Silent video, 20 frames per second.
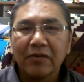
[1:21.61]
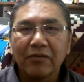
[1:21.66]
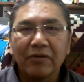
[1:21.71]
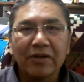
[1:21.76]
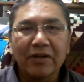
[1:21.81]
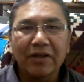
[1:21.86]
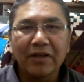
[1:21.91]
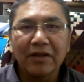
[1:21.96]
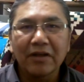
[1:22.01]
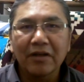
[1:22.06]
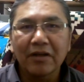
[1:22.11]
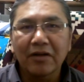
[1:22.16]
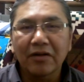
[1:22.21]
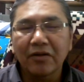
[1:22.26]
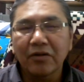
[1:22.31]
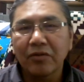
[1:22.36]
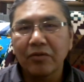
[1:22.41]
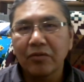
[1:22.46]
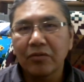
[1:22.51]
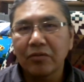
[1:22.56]
with little
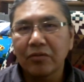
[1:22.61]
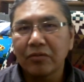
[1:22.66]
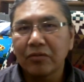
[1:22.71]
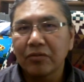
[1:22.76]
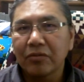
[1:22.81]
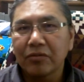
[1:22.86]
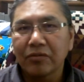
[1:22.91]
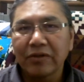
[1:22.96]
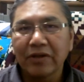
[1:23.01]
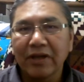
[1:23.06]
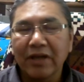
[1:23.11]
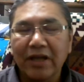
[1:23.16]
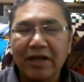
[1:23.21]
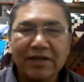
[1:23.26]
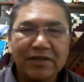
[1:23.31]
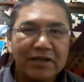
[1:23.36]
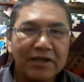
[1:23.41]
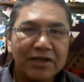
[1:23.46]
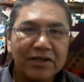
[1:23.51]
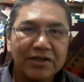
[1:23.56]
or no
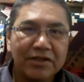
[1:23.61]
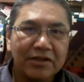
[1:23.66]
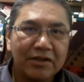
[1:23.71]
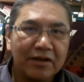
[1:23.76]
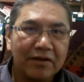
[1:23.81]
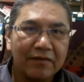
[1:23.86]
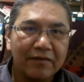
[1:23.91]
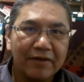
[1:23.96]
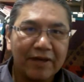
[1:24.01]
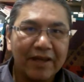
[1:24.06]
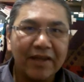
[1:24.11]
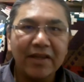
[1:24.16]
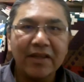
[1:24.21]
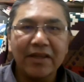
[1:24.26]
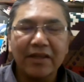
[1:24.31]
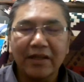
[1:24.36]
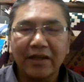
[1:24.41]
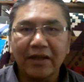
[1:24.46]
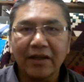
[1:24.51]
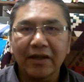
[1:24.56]
realization of
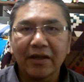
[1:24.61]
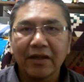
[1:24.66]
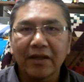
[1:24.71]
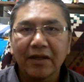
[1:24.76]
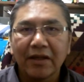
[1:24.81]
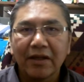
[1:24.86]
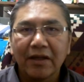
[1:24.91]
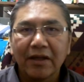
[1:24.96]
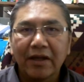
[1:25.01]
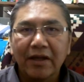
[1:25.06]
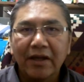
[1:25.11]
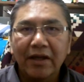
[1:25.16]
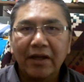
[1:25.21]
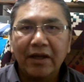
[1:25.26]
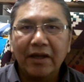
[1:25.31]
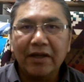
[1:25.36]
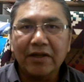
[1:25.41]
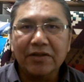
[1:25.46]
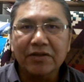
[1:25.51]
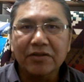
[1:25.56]
anything.
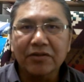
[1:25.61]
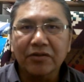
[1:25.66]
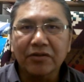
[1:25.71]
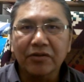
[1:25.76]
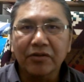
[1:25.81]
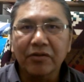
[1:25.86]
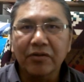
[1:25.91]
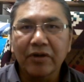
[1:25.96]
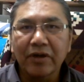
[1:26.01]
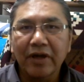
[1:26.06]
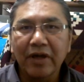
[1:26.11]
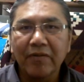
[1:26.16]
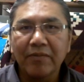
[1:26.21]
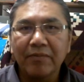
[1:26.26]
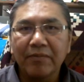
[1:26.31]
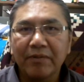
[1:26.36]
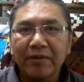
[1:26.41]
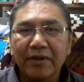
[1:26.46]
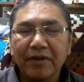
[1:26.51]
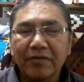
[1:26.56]
And so growing
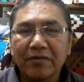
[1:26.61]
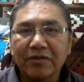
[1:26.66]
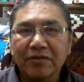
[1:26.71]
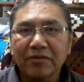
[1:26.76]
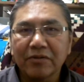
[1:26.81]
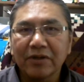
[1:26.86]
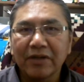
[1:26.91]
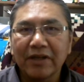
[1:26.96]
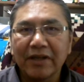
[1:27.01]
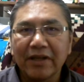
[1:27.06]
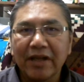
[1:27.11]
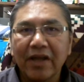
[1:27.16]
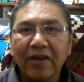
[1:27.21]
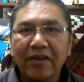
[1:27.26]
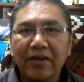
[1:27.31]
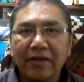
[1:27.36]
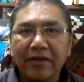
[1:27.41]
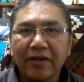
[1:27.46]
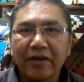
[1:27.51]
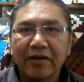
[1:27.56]
up, there was really
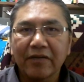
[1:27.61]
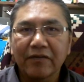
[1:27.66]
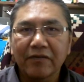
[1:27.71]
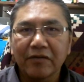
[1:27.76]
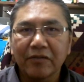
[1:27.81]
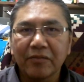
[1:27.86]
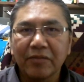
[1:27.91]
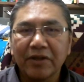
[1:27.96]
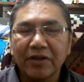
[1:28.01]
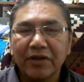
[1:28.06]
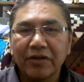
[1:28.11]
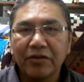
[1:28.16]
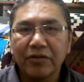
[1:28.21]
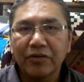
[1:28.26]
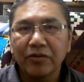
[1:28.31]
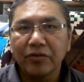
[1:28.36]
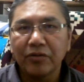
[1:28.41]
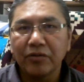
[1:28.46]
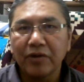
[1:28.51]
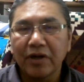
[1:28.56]
nothing there for me
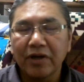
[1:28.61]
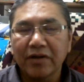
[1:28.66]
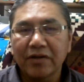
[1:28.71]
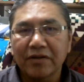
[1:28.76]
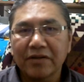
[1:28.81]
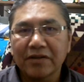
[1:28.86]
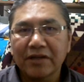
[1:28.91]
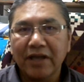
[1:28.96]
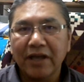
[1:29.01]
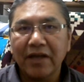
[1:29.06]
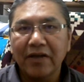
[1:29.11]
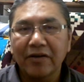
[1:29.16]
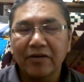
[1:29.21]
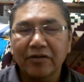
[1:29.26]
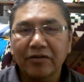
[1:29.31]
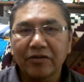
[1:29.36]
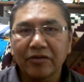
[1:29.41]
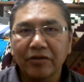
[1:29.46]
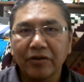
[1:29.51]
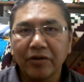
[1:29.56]
to
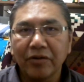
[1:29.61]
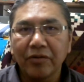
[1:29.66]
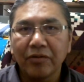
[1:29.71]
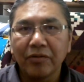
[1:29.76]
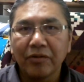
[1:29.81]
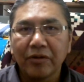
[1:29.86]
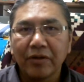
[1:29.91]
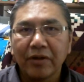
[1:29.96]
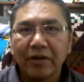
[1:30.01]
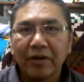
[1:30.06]
understand or to know.